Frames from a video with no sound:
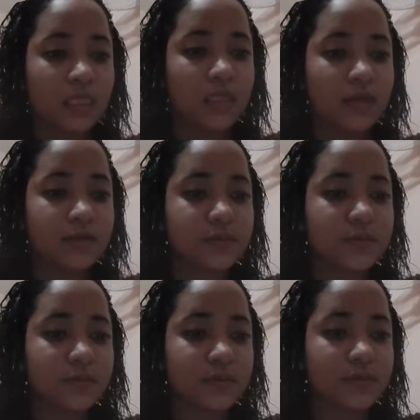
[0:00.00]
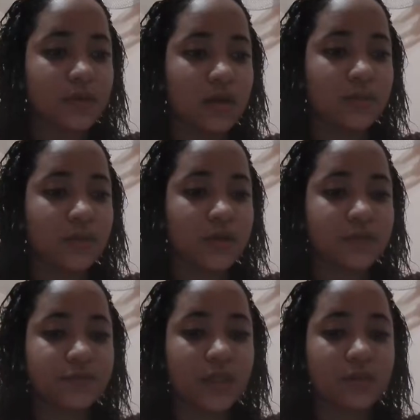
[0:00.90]
These roles are
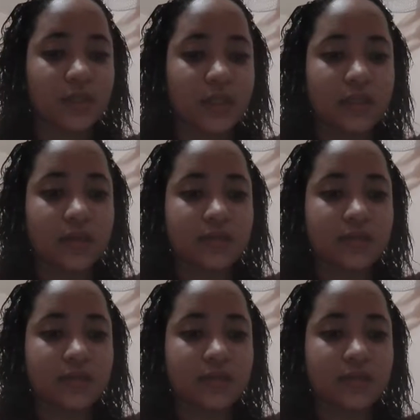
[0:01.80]
most frequently